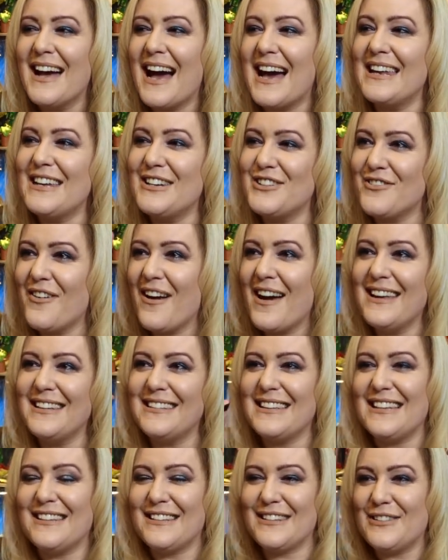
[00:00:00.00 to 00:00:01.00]
And it
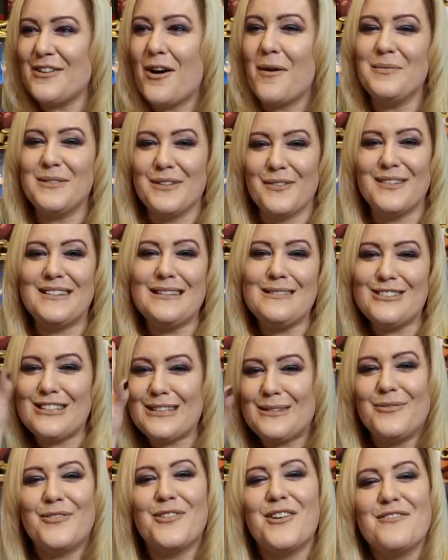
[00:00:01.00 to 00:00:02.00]
dries, it stops obviously
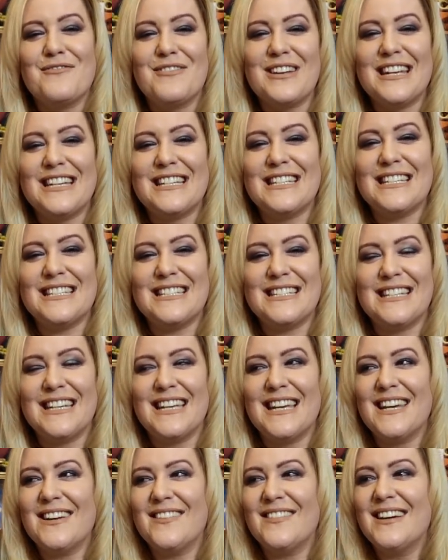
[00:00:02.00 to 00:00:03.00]
just before it reaches
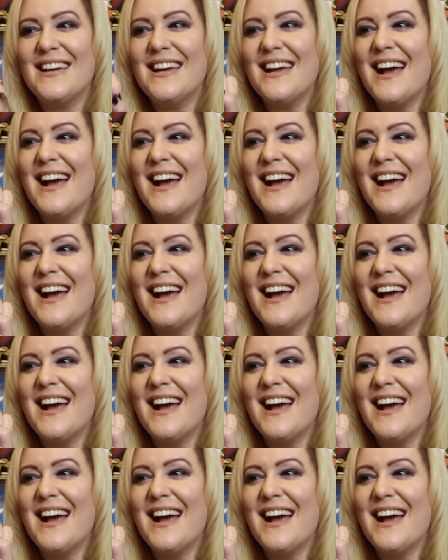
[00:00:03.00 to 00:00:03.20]
you.